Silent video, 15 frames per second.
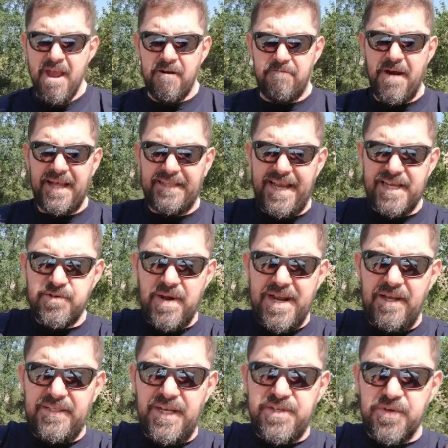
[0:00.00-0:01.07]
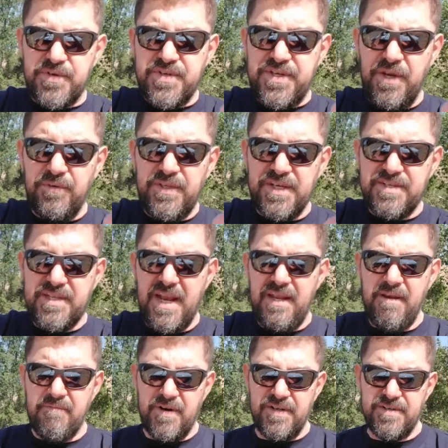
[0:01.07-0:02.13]
Father, I ask right now that you seal this
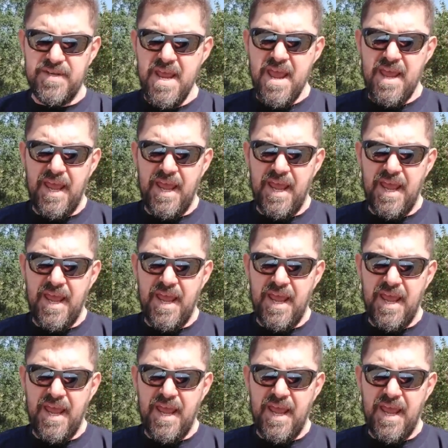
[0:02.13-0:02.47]
deliverance